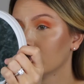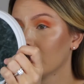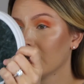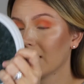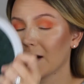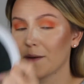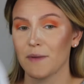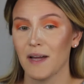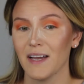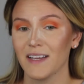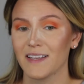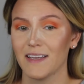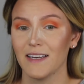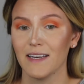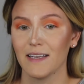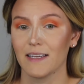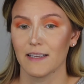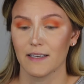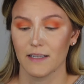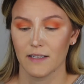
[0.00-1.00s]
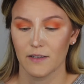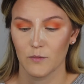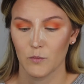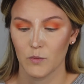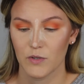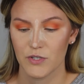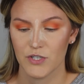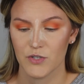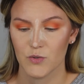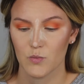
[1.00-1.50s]
And I'm not getting any,
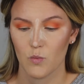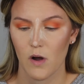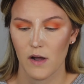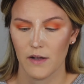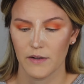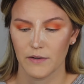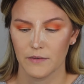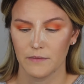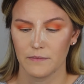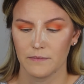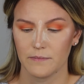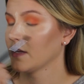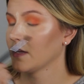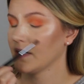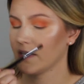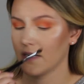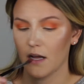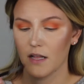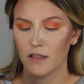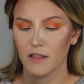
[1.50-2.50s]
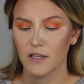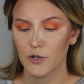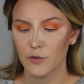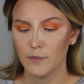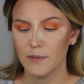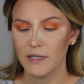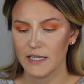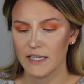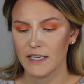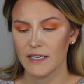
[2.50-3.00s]
which is wild. It a little
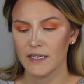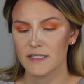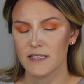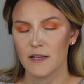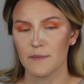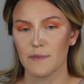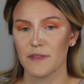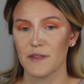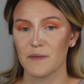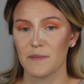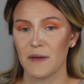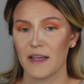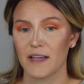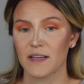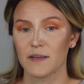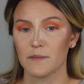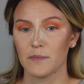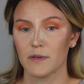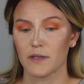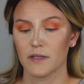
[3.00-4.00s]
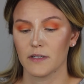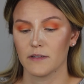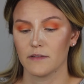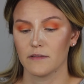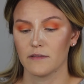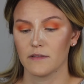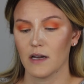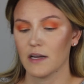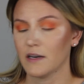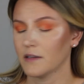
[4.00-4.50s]
bit kicks up in the pan, but
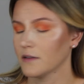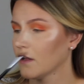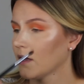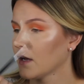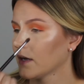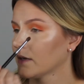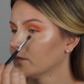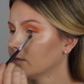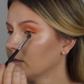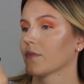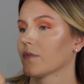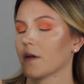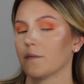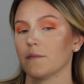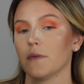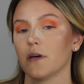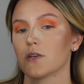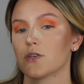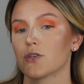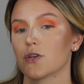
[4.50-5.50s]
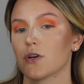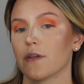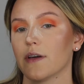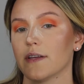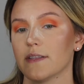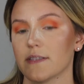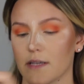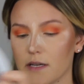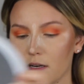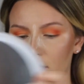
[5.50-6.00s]
not a lot. I'm not sure
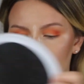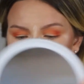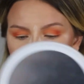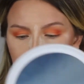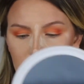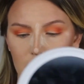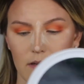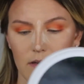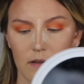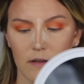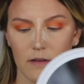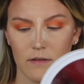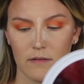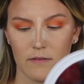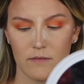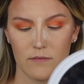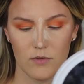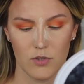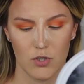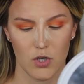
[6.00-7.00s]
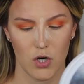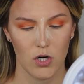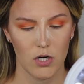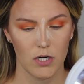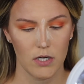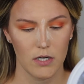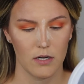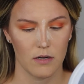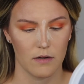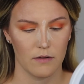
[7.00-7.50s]
that's going to be dark
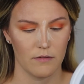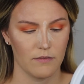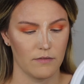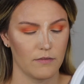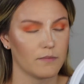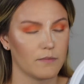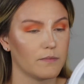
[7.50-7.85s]
enough.